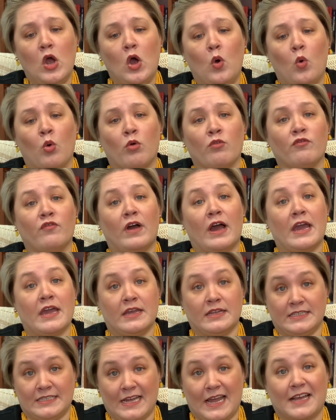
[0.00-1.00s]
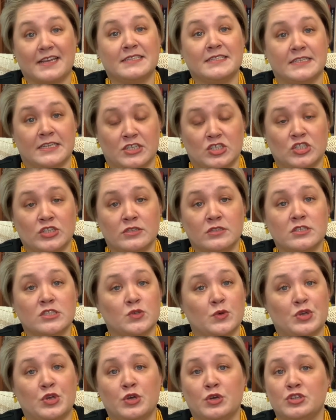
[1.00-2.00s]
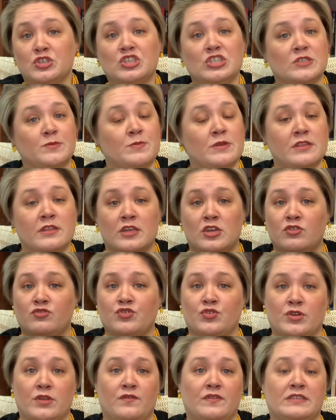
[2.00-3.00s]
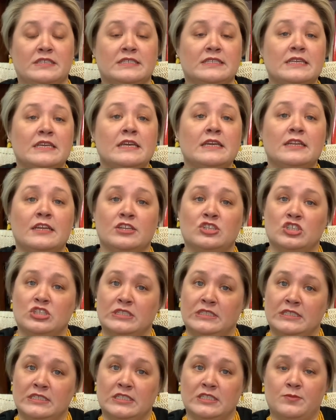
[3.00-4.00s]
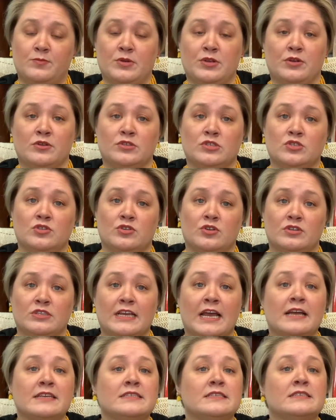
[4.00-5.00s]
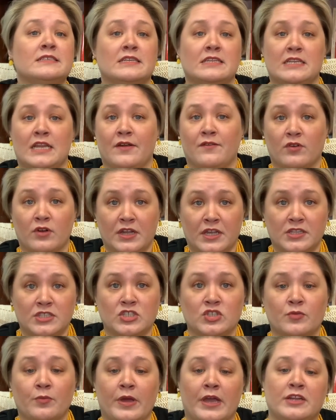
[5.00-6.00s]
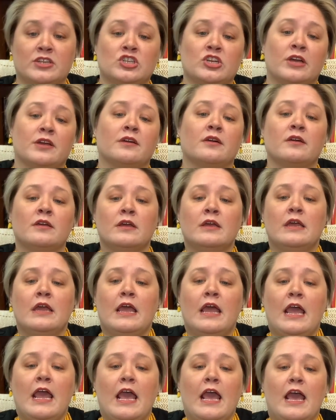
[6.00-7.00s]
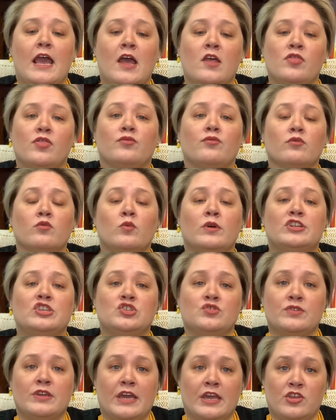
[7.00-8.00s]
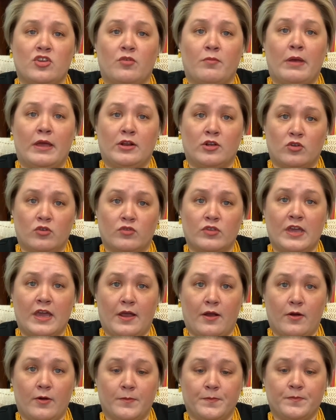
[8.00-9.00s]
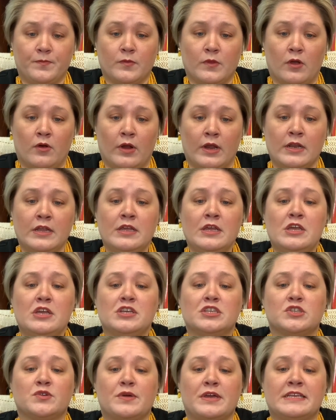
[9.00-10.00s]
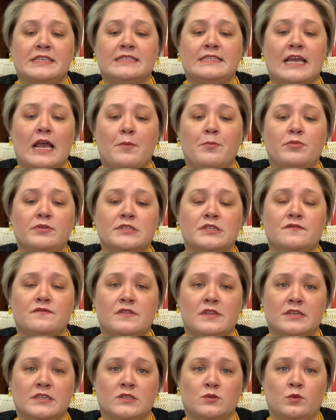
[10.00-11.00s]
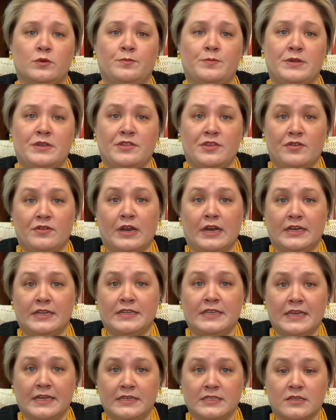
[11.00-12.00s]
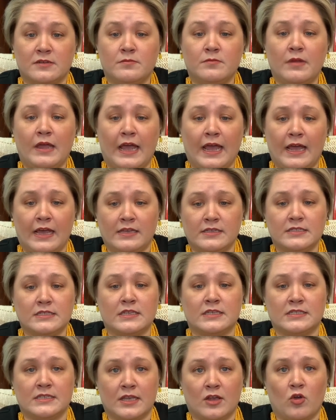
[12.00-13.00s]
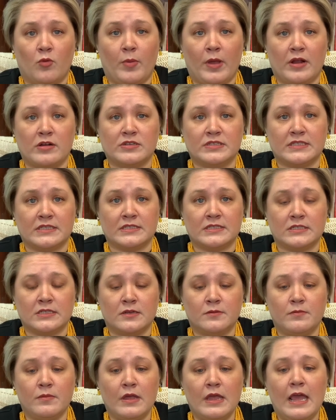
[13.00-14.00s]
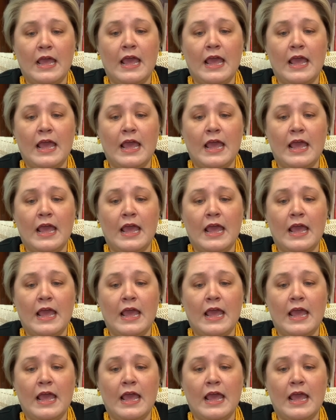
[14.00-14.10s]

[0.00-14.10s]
or via taxation. So it could just be that you don't even see it. It just disappears through your taxes. It never hits your paycheck, and through which you gain your medical care. All right. So examples of this would be the United Kingdom has a single payer system,